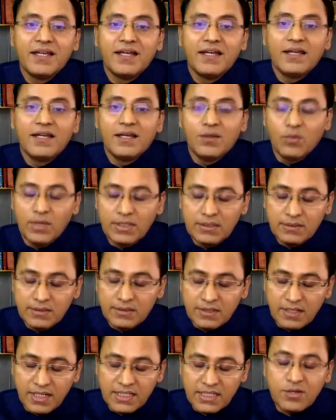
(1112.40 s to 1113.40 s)
One
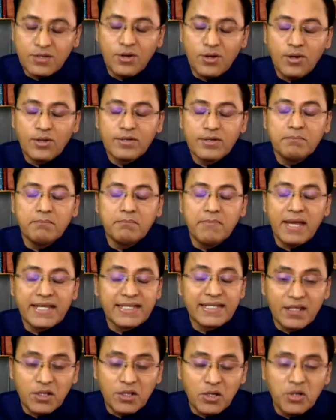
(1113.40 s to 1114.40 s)
guy called
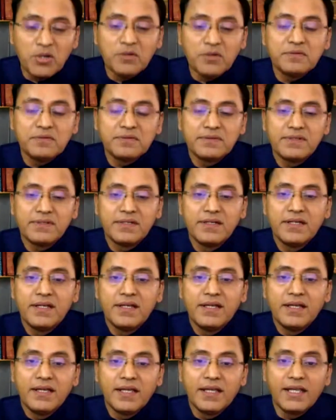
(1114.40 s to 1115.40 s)
Michael Howe,
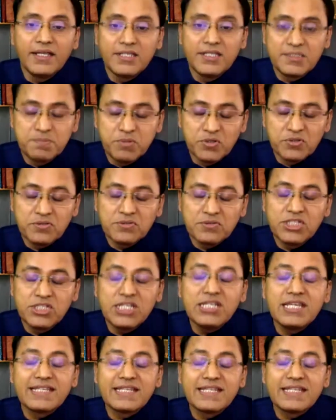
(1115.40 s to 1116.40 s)
in his book
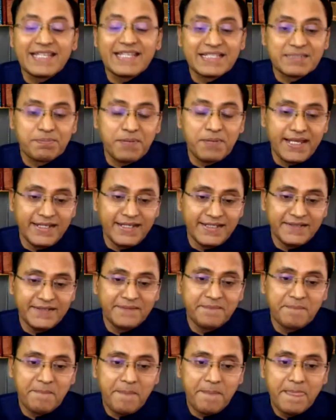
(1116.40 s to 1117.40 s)
Genius Explained,
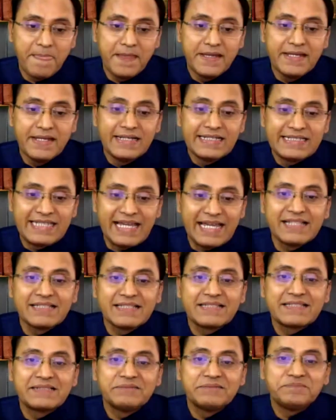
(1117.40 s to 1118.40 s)

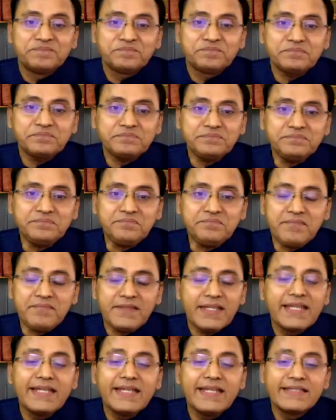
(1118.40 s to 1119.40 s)
tells
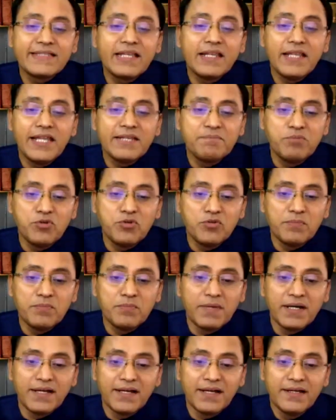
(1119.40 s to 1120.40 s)
he's a late bloomer
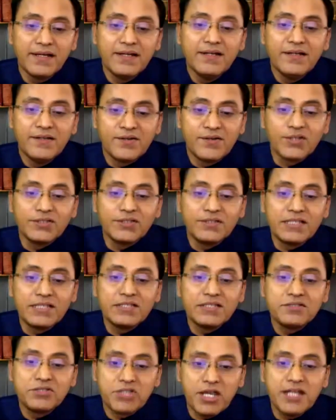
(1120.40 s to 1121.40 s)
rather than
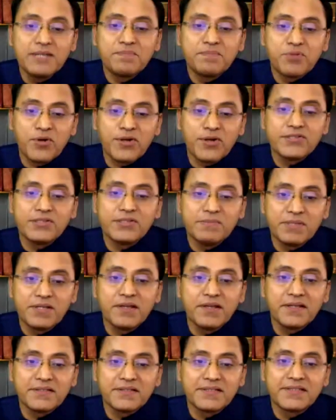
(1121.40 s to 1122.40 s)
child prodigy
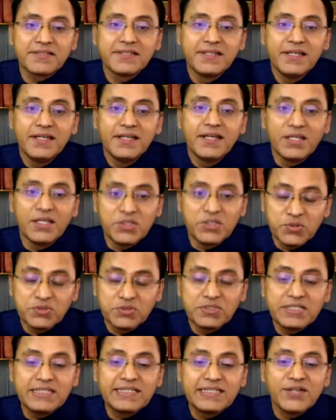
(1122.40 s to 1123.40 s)
because it took
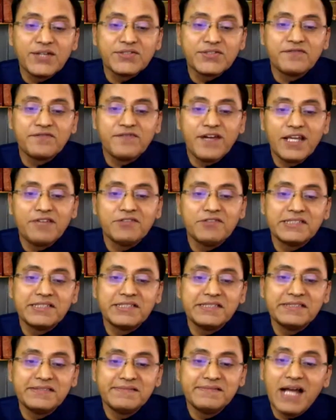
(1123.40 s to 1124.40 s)

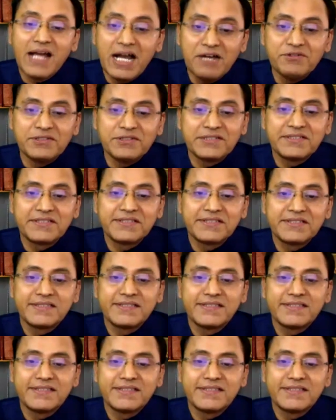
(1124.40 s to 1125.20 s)
3,500 hours.